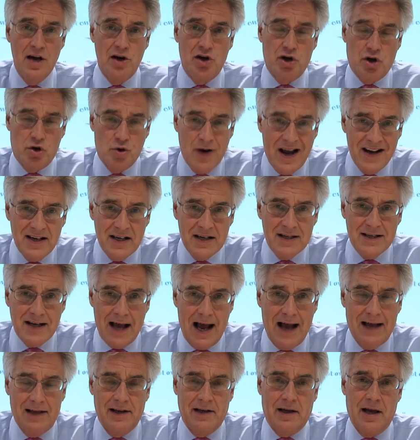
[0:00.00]
credit
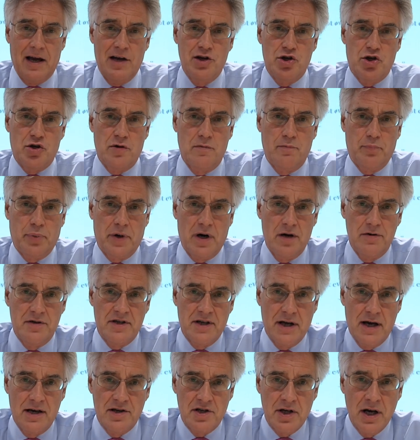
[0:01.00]
allocation
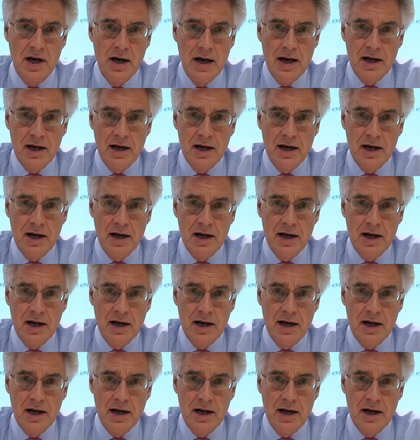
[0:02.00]
process